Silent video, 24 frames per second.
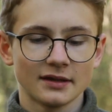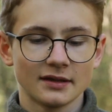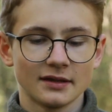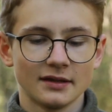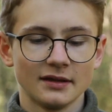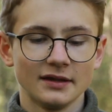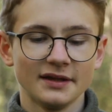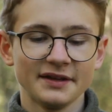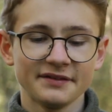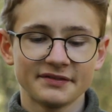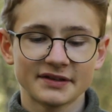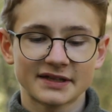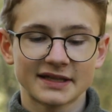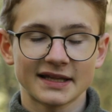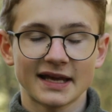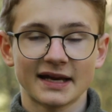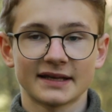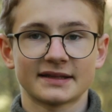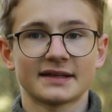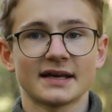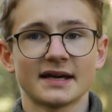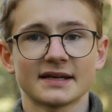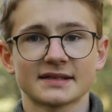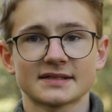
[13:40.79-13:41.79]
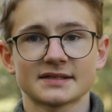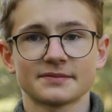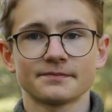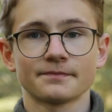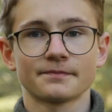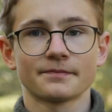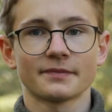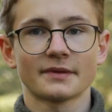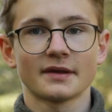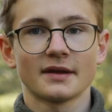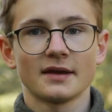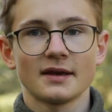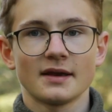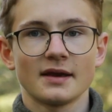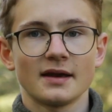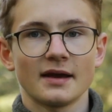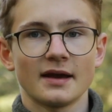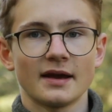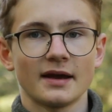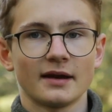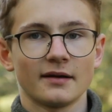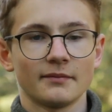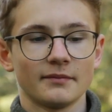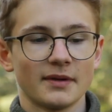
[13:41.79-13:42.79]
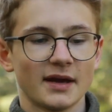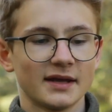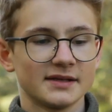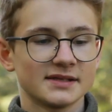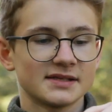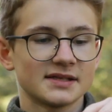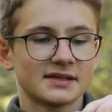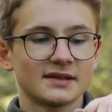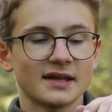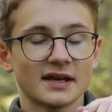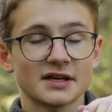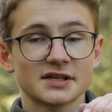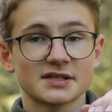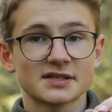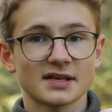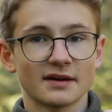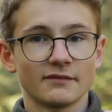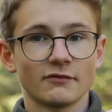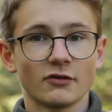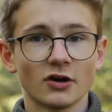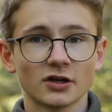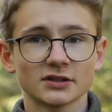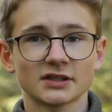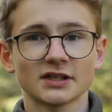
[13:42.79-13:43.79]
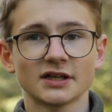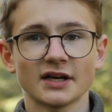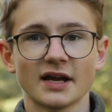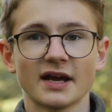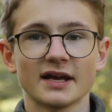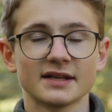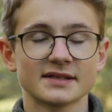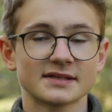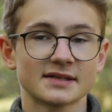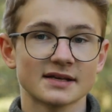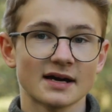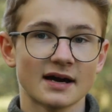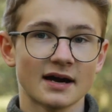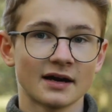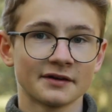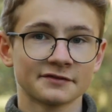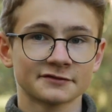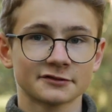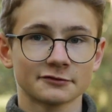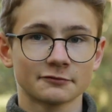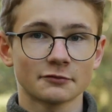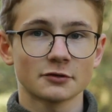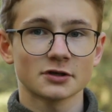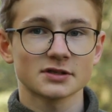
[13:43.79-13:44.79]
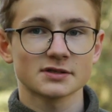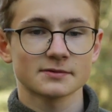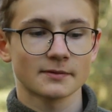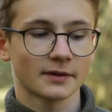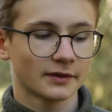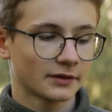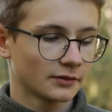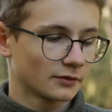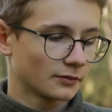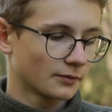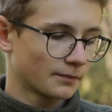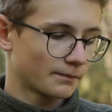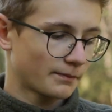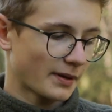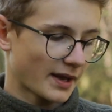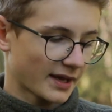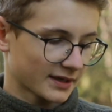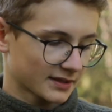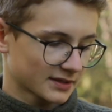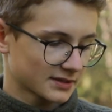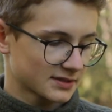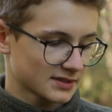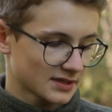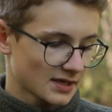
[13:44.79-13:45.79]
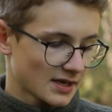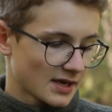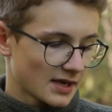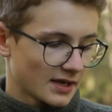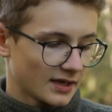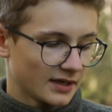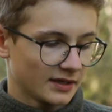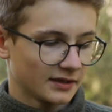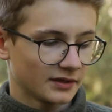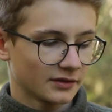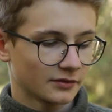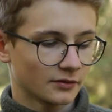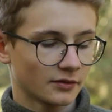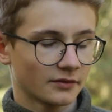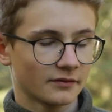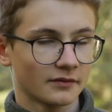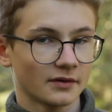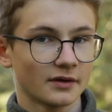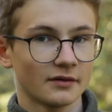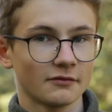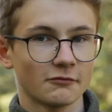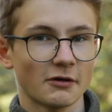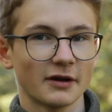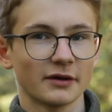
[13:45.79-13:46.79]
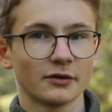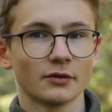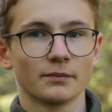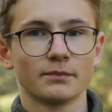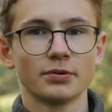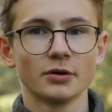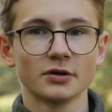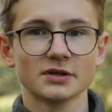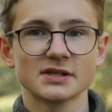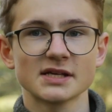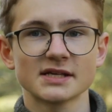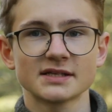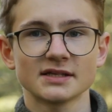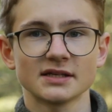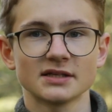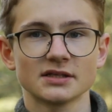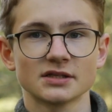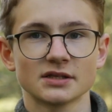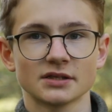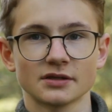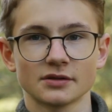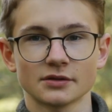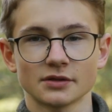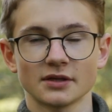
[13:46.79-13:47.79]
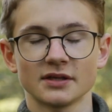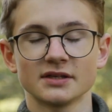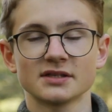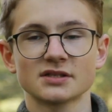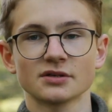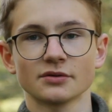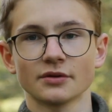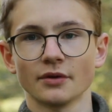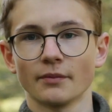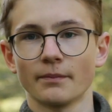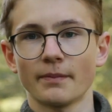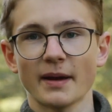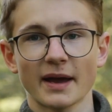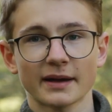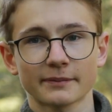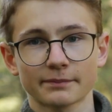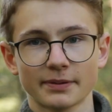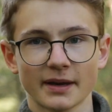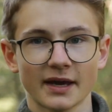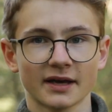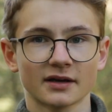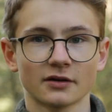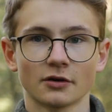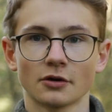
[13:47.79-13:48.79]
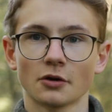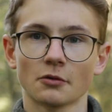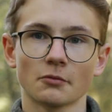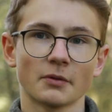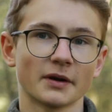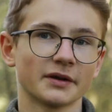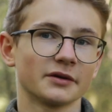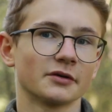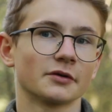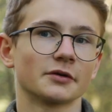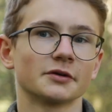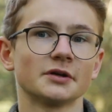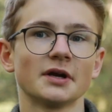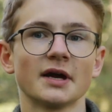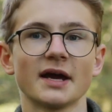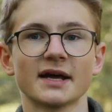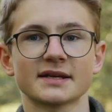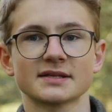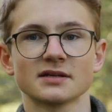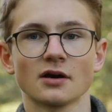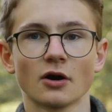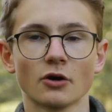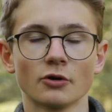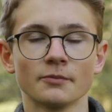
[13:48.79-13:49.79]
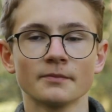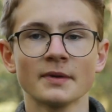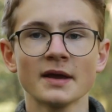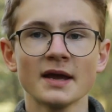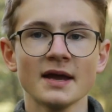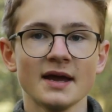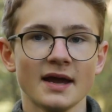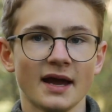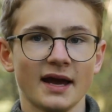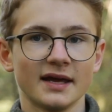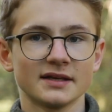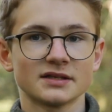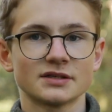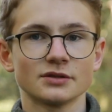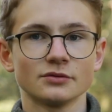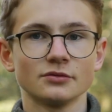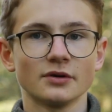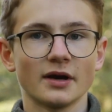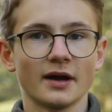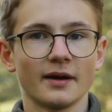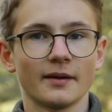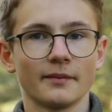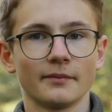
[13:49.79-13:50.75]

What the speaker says: leave it like that and there's some water, and afterwards when you pack it in your, when you put it into your backpack, or when you're at home and you